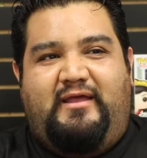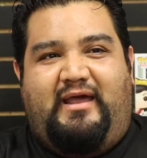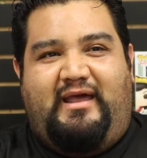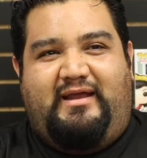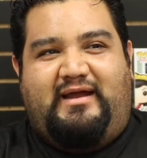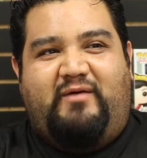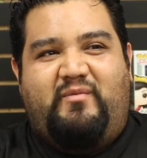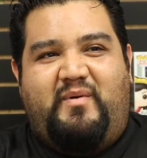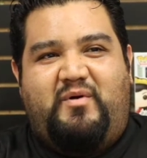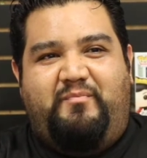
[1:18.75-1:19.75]
And I
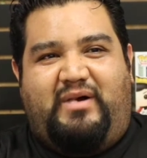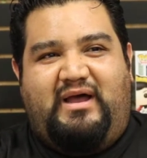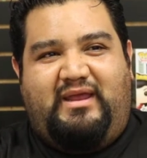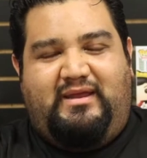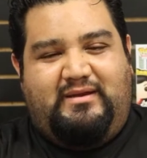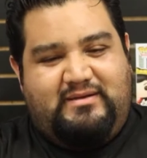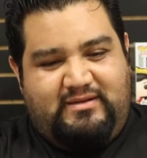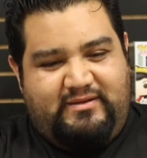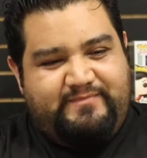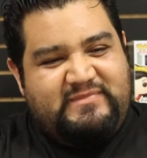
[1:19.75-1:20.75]
remember buying,
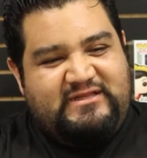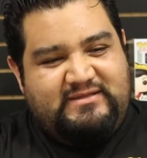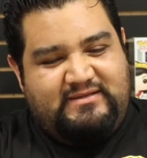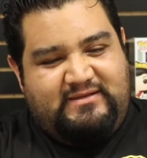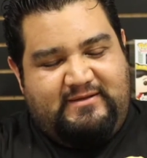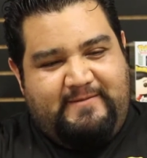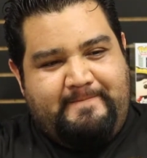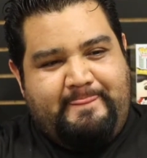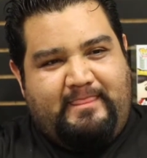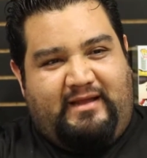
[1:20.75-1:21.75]

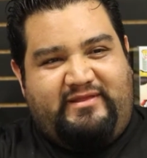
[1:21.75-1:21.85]
I